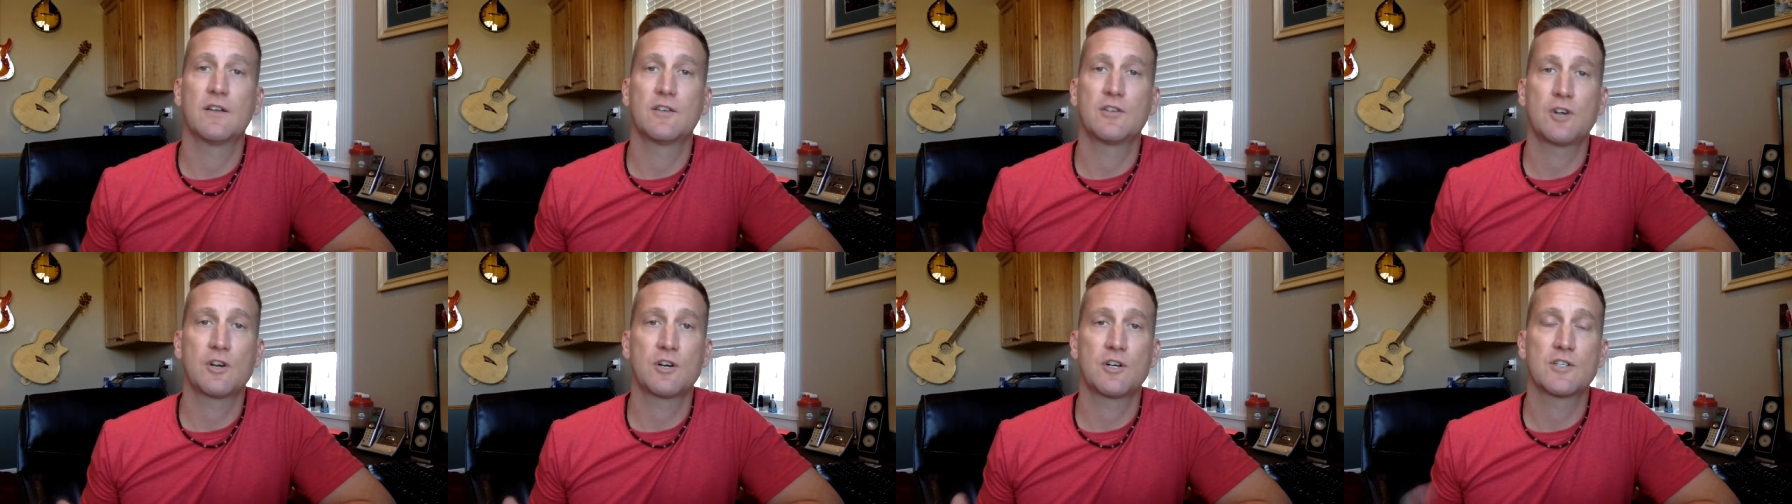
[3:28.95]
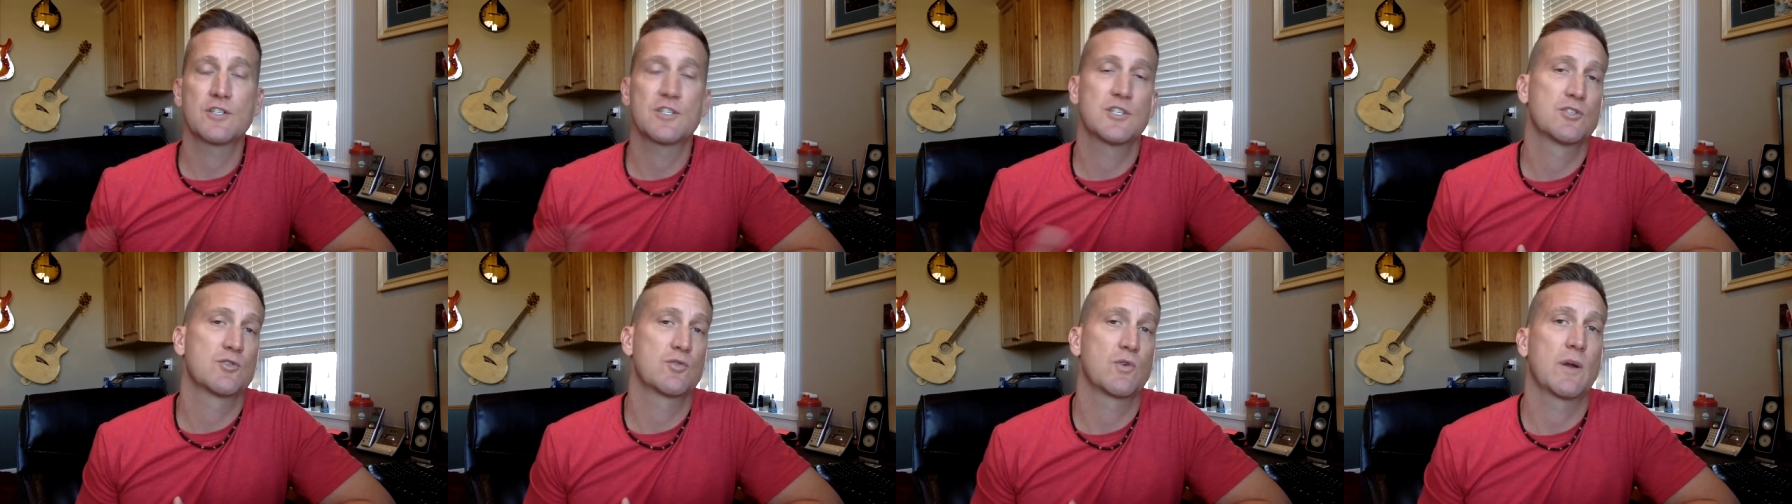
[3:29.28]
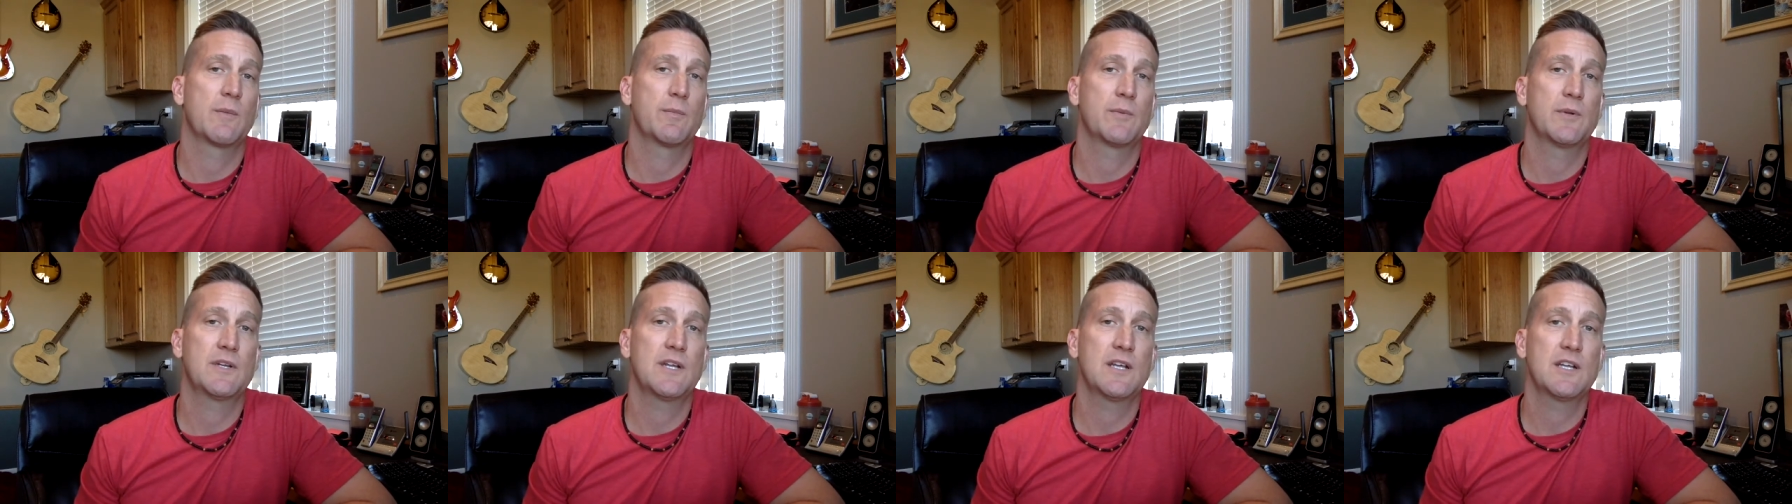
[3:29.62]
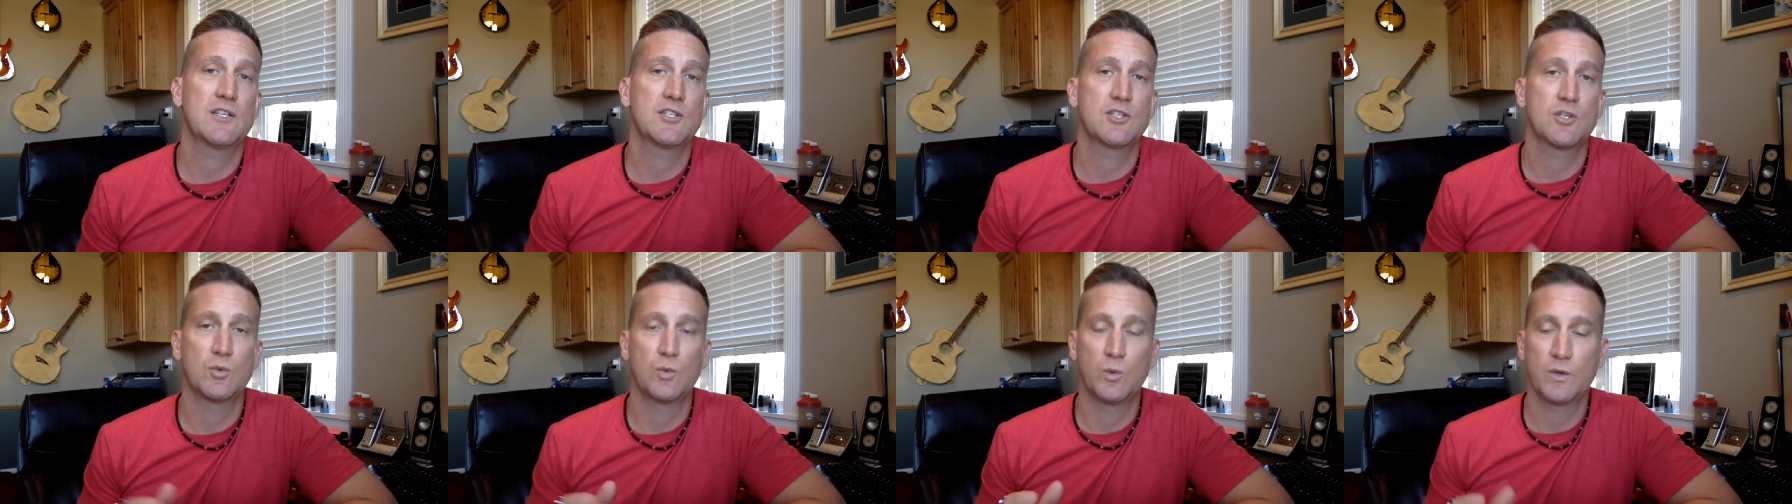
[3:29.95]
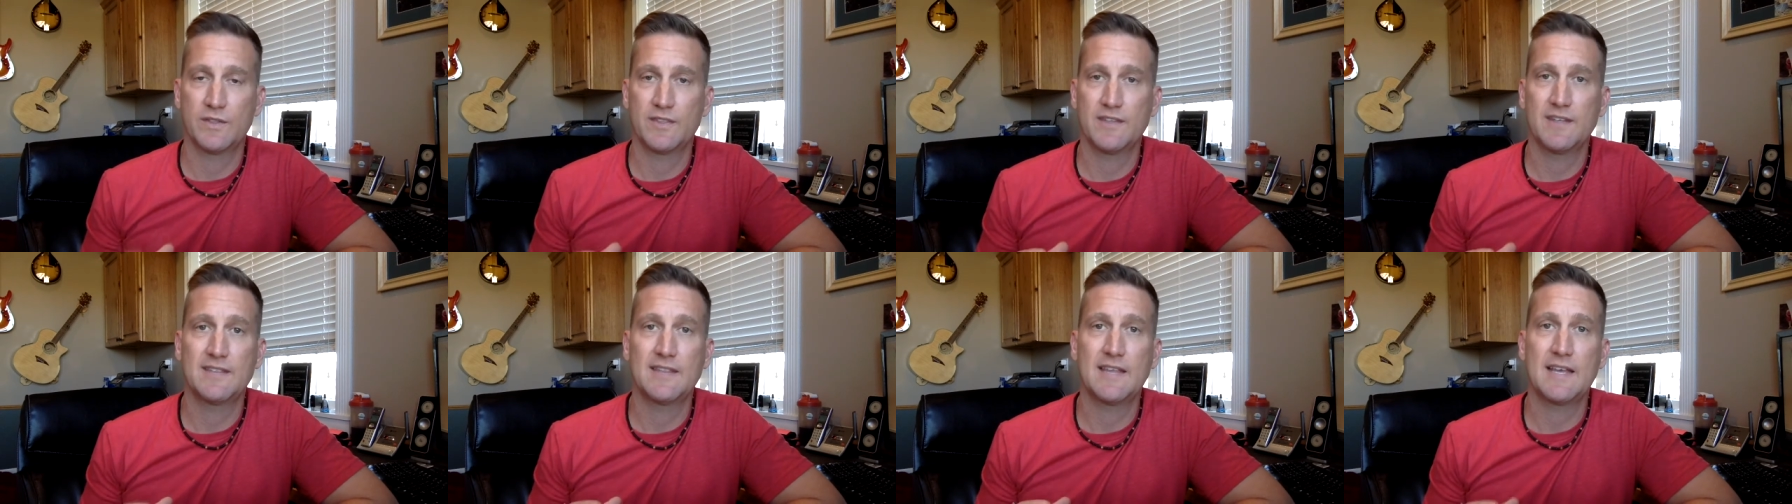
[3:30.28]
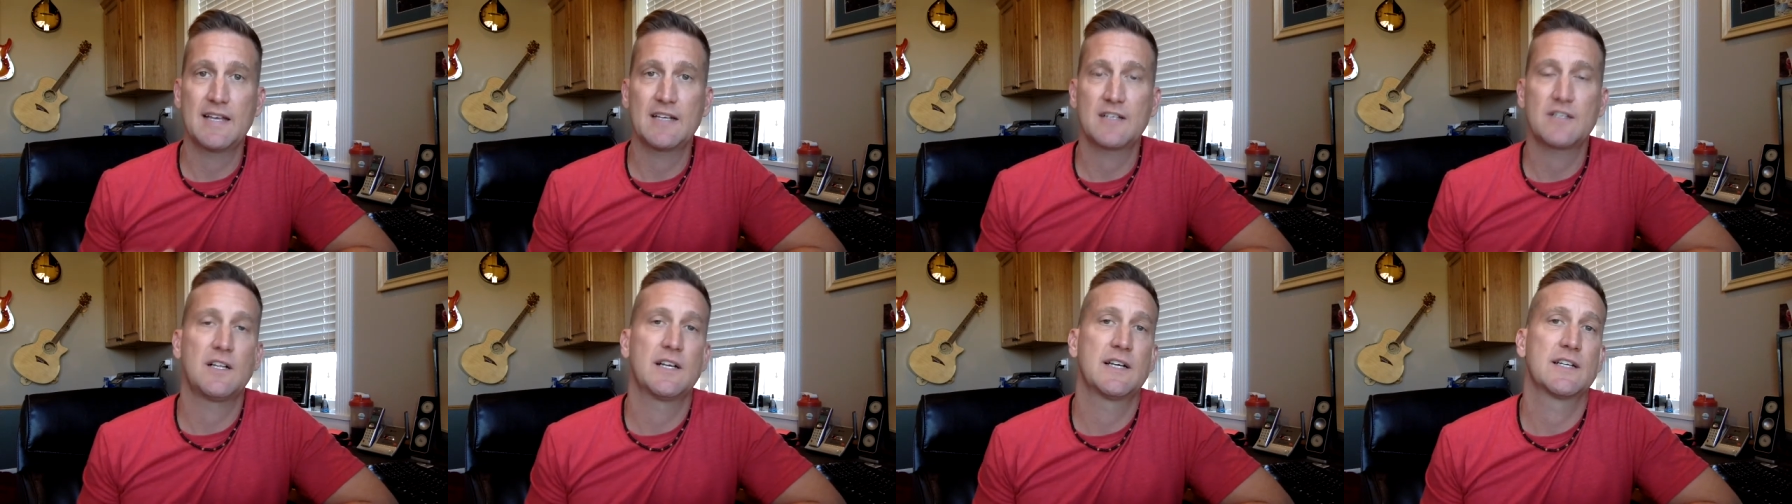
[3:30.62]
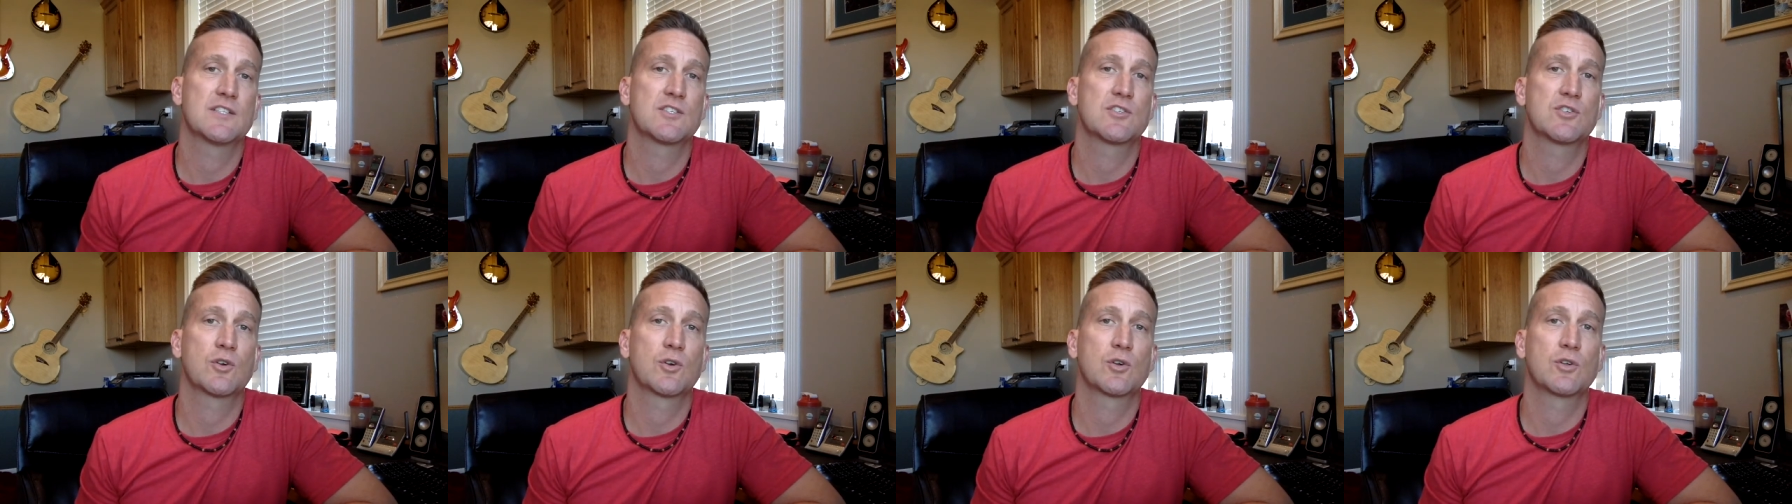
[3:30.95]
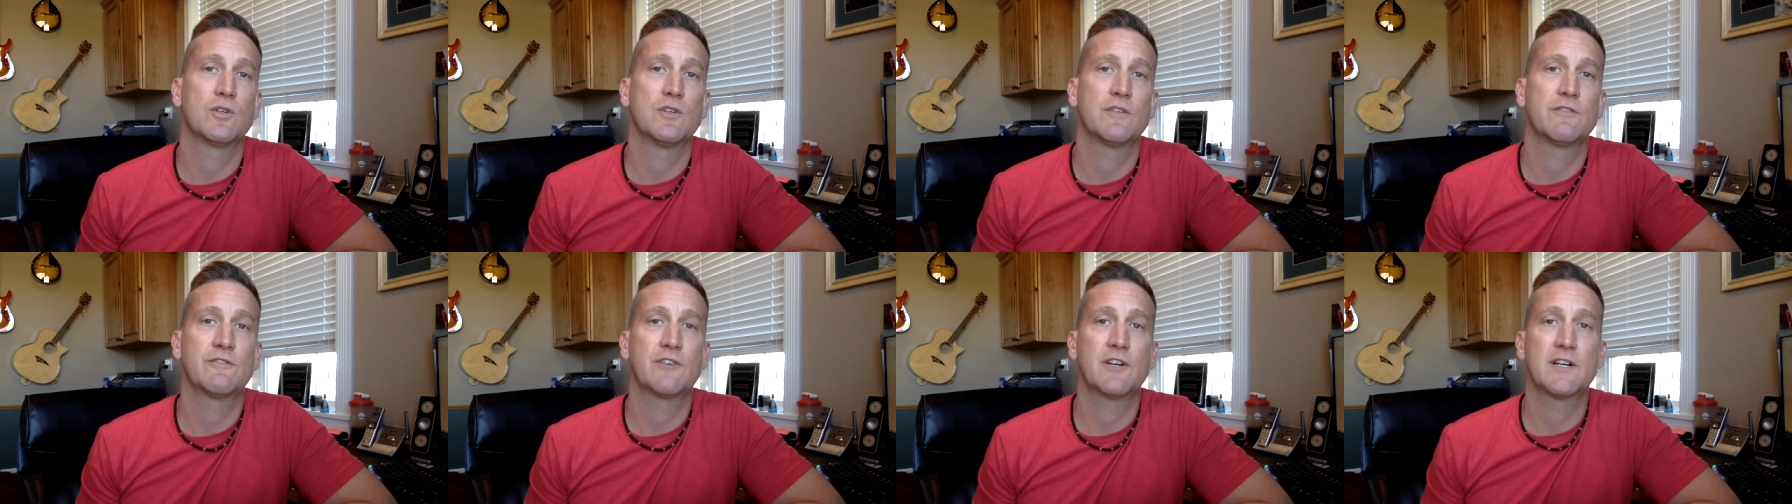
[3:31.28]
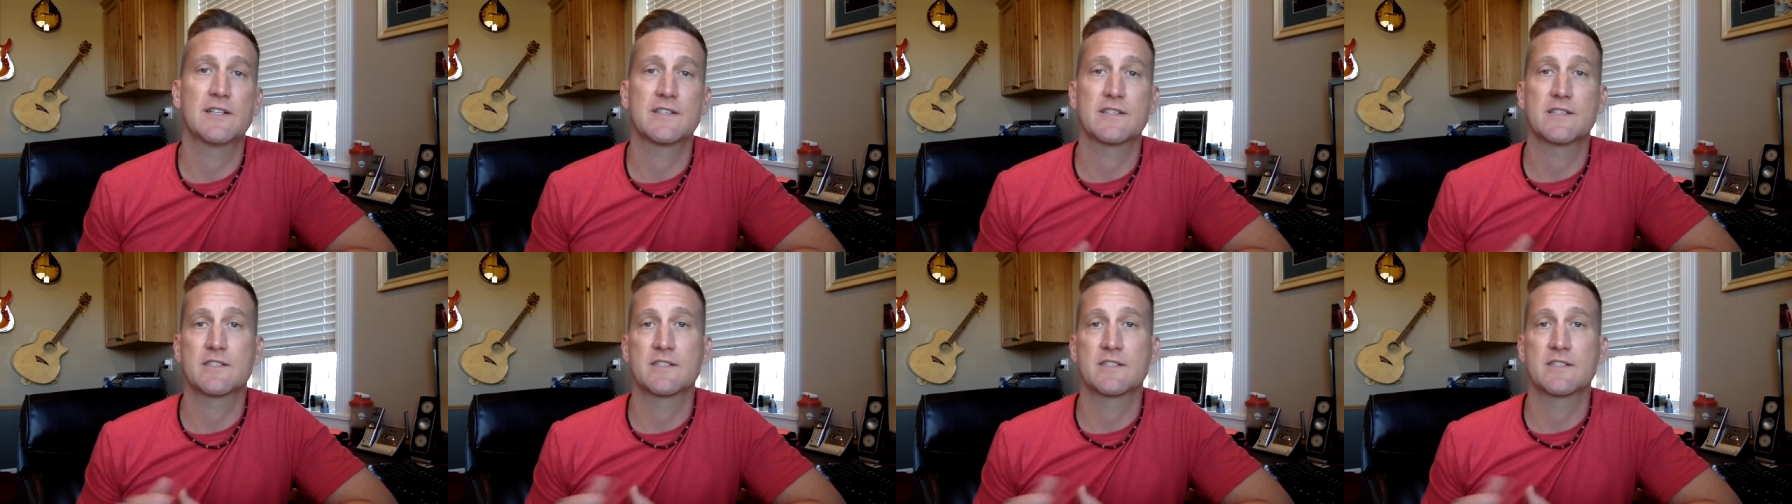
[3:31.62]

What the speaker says: tarnished his reputation within that client's circle of friends.